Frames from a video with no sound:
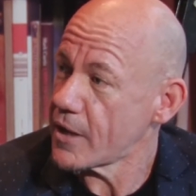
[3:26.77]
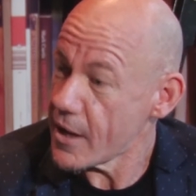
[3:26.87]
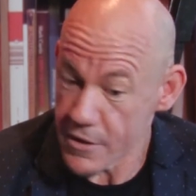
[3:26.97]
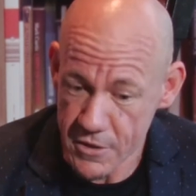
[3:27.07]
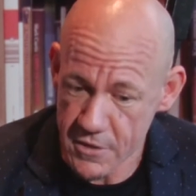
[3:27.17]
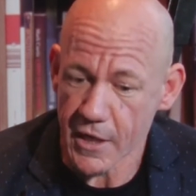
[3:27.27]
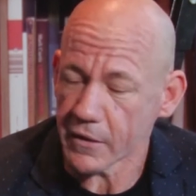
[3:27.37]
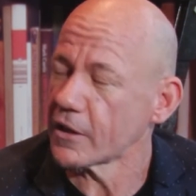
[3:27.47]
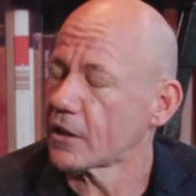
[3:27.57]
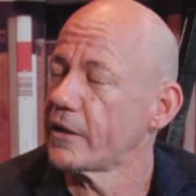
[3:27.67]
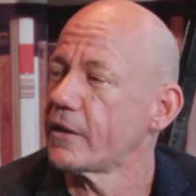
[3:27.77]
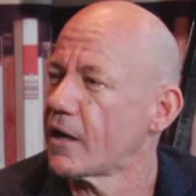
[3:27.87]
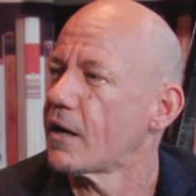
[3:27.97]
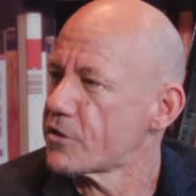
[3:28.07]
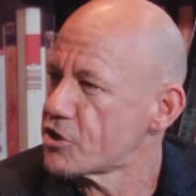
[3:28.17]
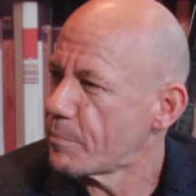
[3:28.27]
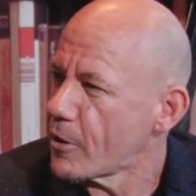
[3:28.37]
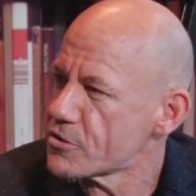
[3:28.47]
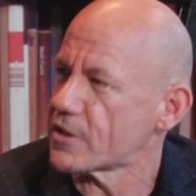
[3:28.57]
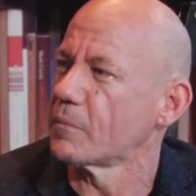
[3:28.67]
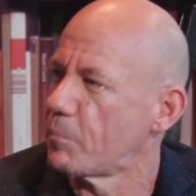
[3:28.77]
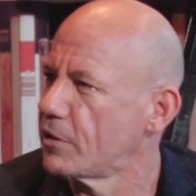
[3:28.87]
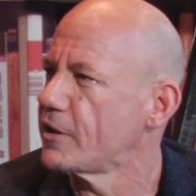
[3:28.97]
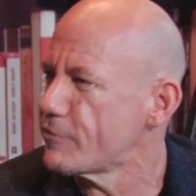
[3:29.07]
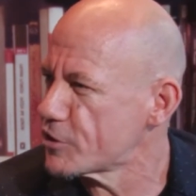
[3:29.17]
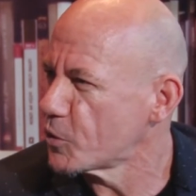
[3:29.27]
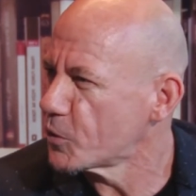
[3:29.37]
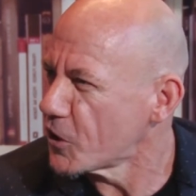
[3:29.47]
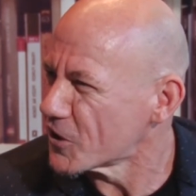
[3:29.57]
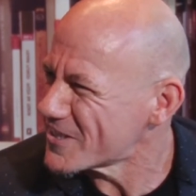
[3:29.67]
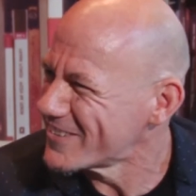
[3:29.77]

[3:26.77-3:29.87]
as technically a hardship posting, believe it or not.